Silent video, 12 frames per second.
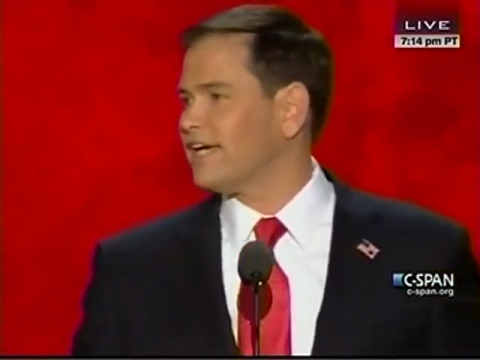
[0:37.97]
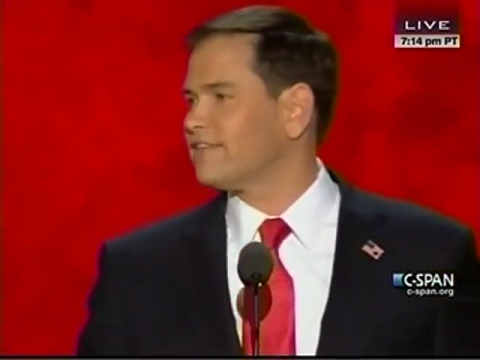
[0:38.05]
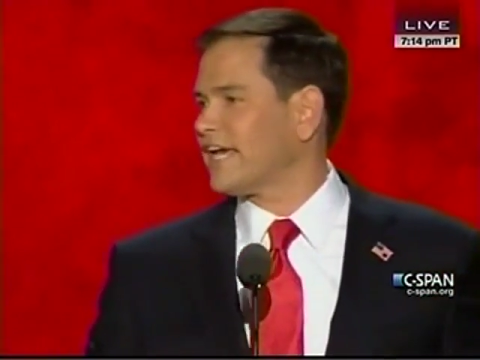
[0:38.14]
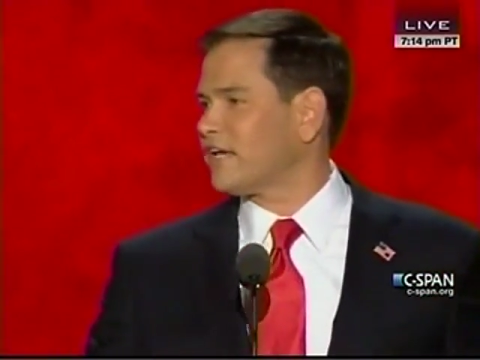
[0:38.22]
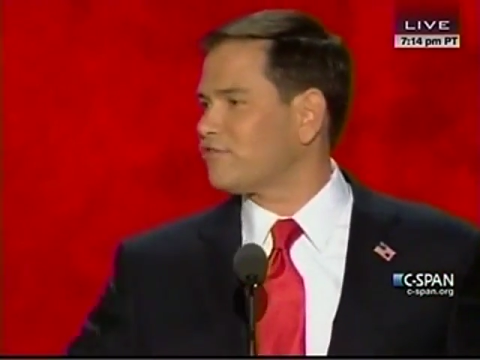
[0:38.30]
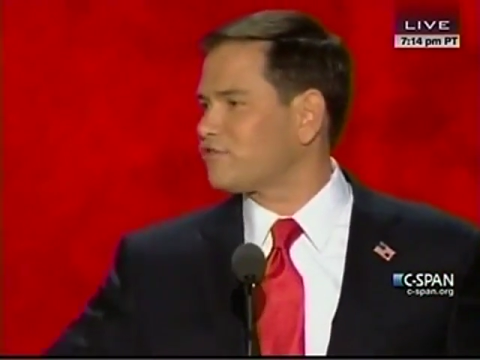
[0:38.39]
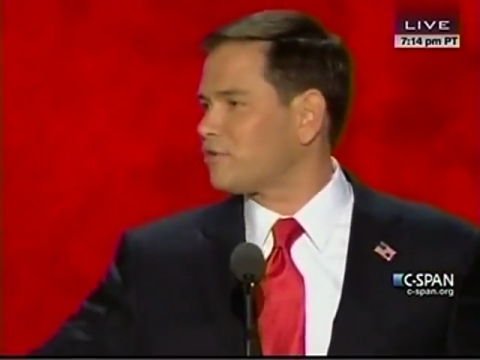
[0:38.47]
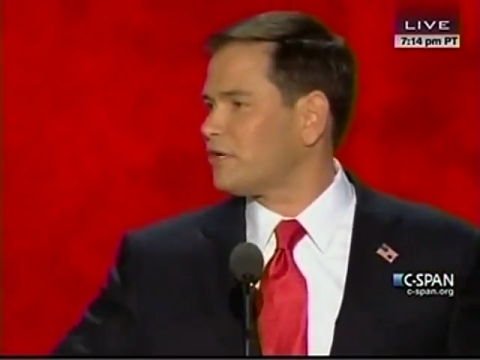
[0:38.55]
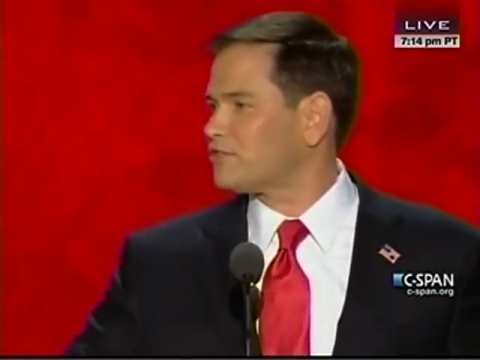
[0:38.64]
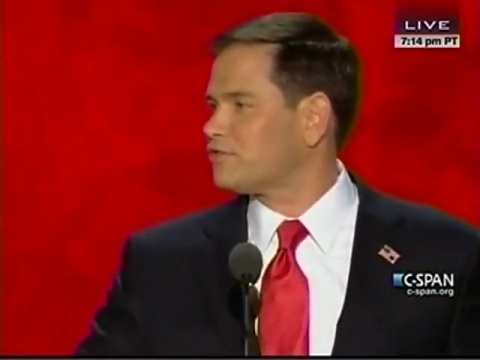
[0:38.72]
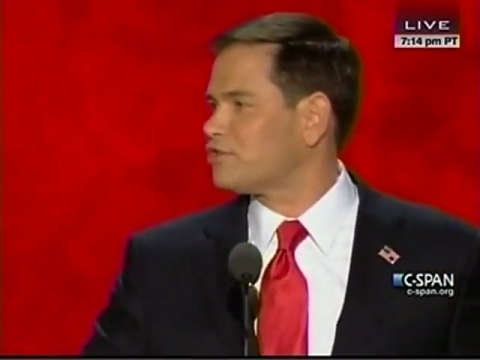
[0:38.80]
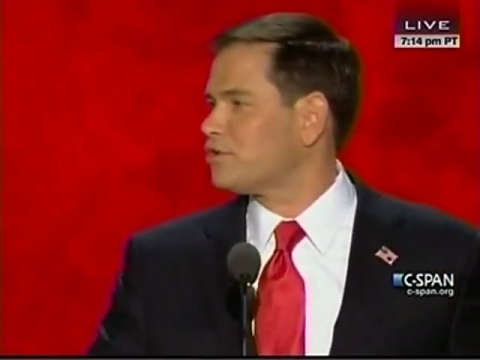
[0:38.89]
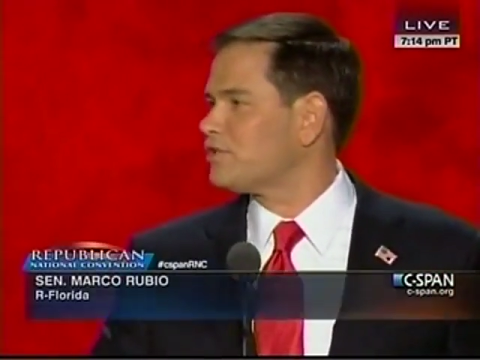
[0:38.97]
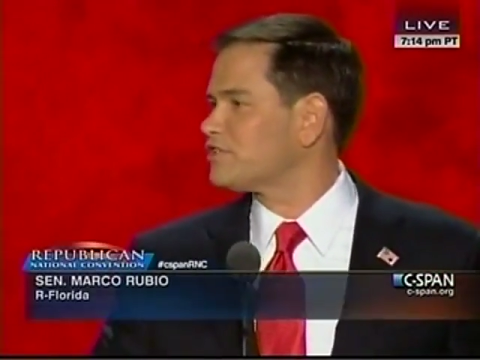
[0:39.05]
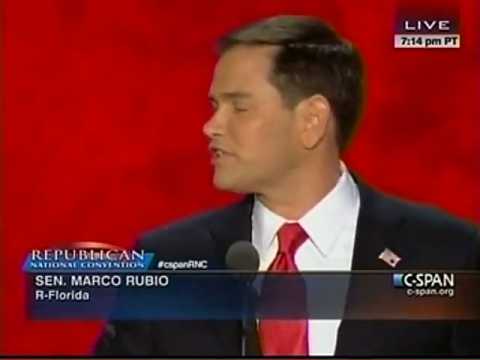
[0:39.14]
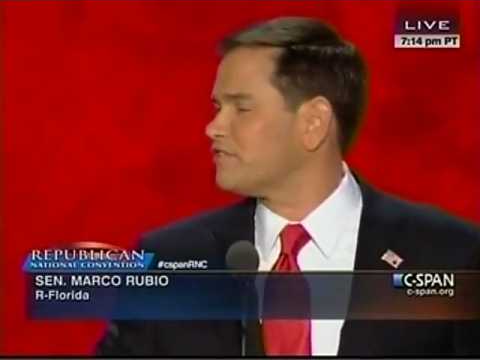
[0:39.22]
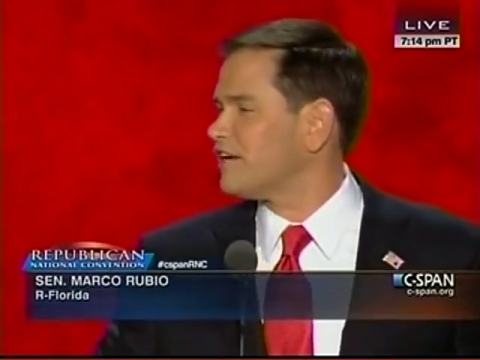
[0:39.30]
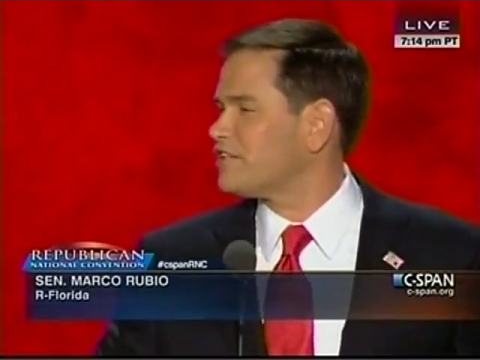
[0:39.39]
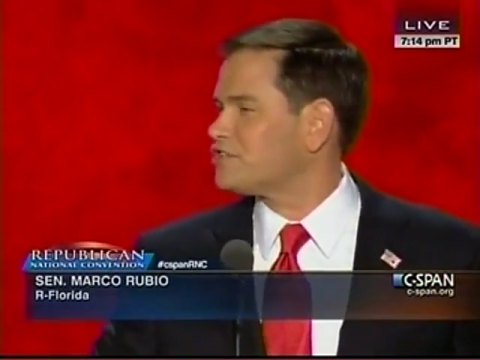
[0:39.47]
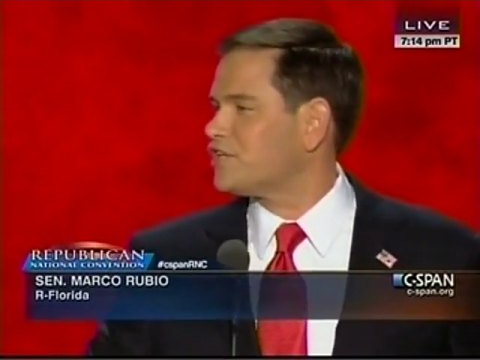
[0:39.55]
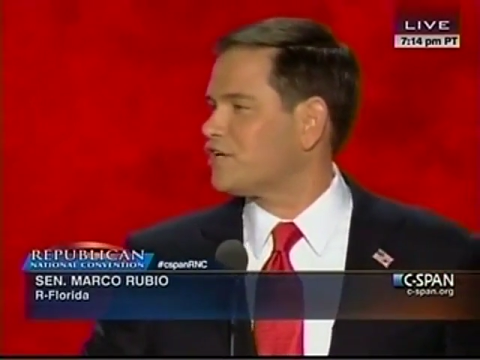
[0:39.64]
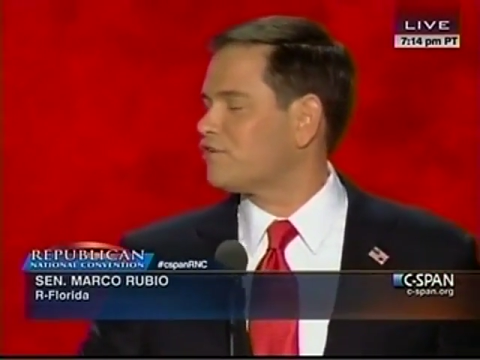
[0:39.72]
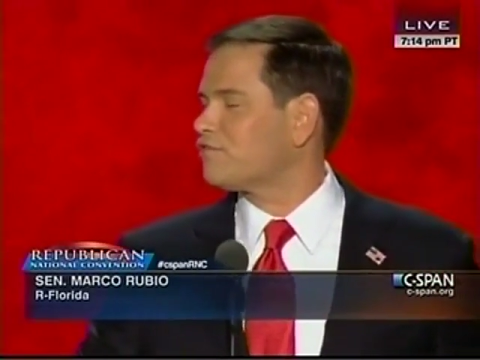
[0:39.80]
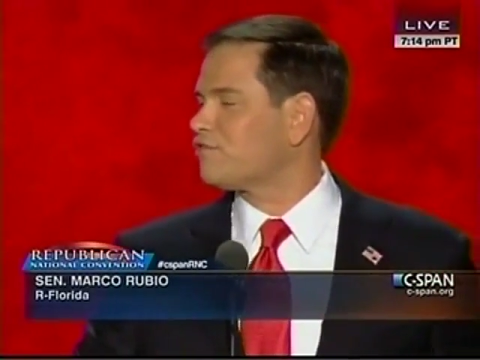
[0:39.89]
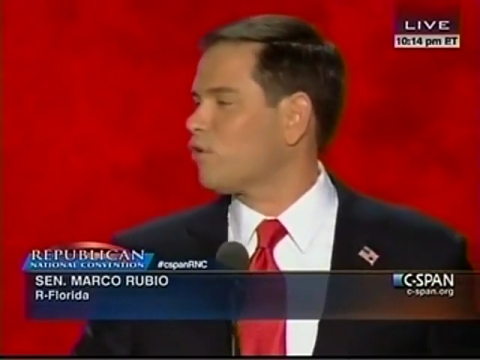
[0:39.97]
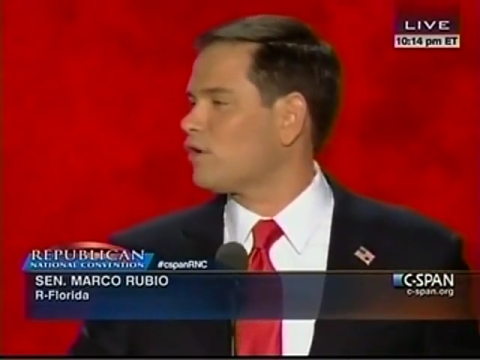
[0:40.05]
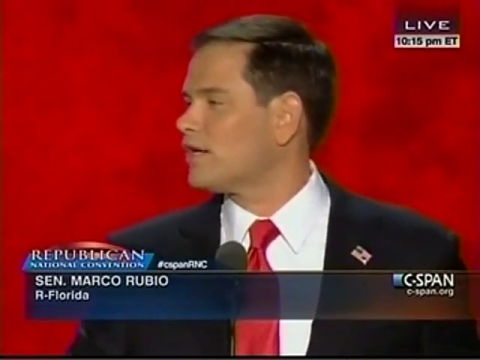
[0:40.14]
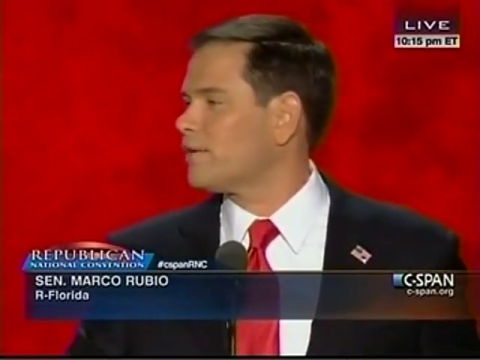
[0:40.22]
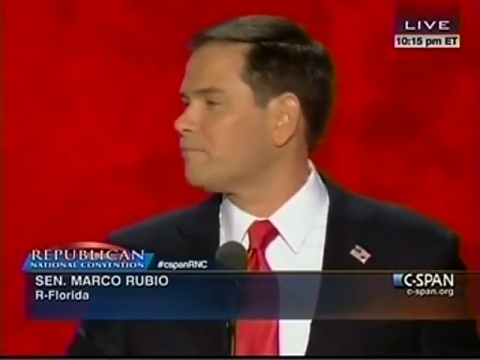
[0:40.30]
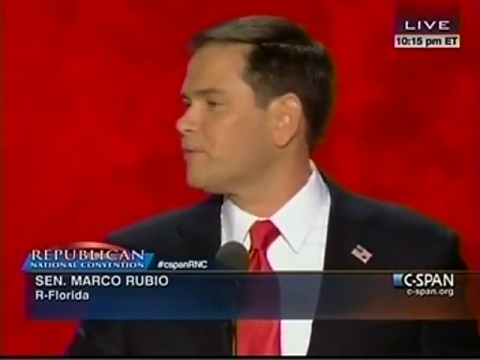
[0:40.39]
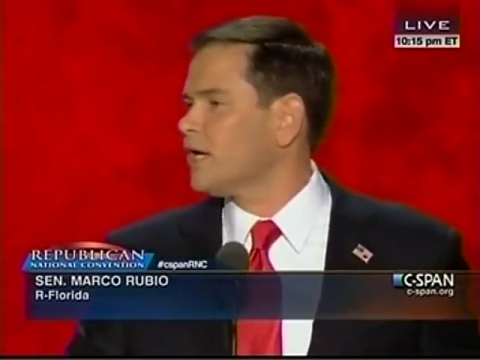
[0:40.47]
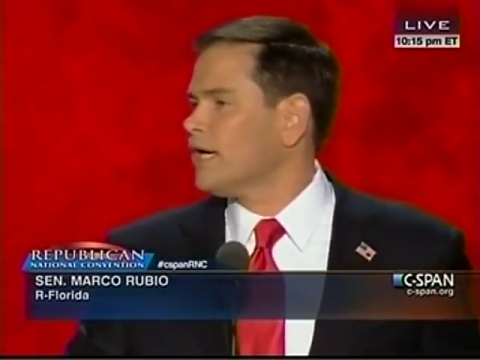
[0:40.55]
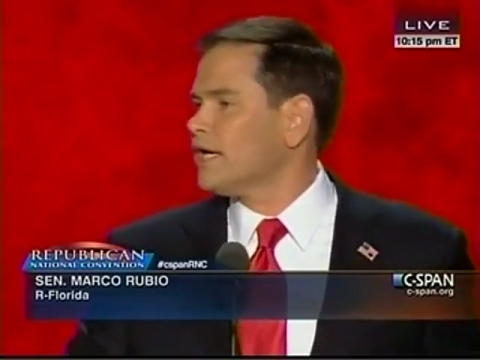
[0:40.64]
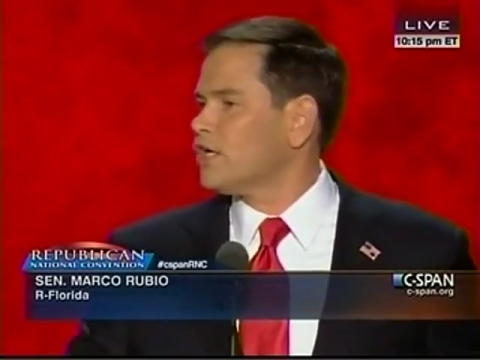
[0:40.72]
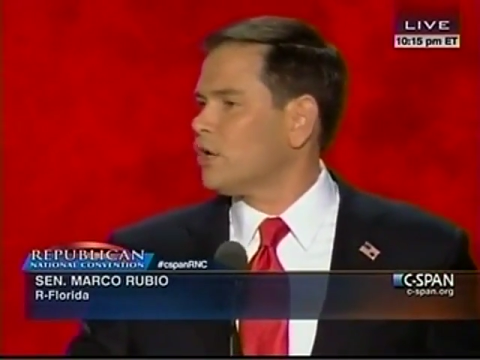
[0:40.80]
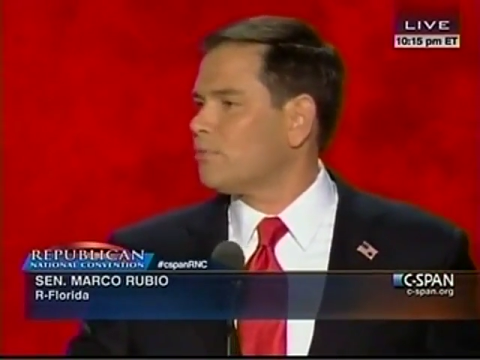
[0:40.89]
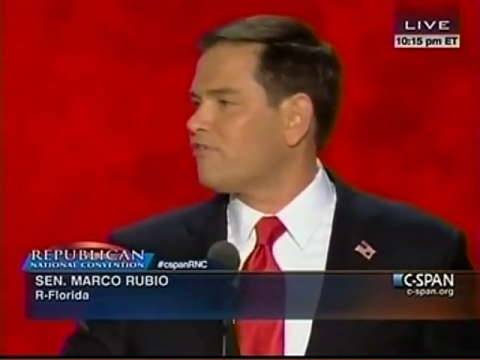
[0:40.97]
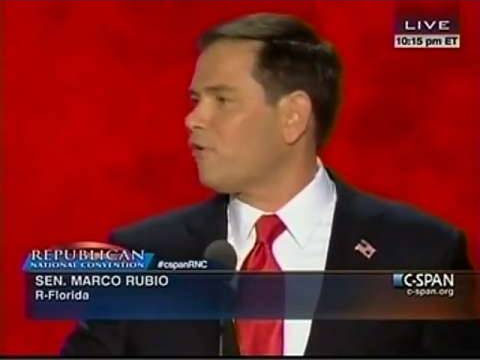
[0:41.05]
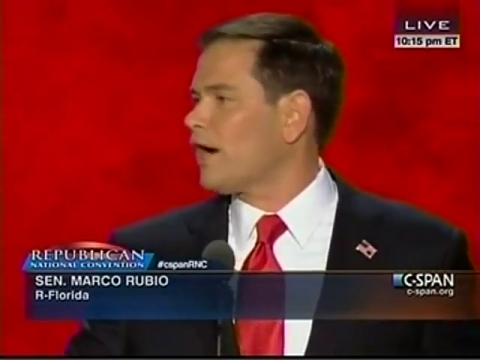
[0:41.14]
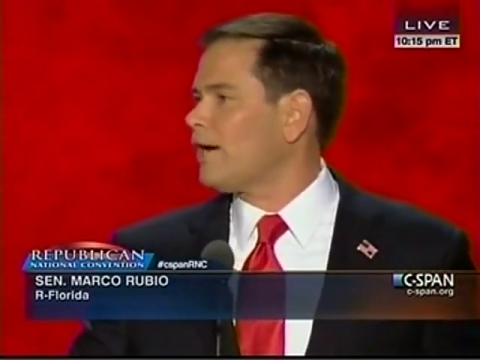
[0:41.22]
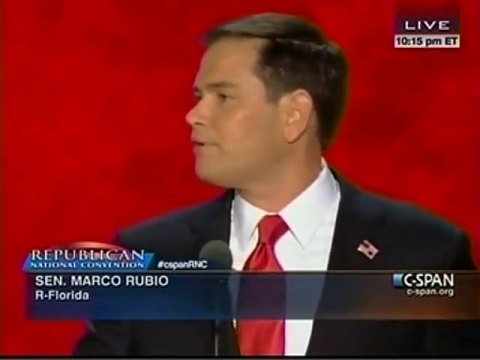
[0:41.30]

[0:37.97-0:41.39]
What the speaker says: and thank you so much for doing this convention here in Florida. You know, before I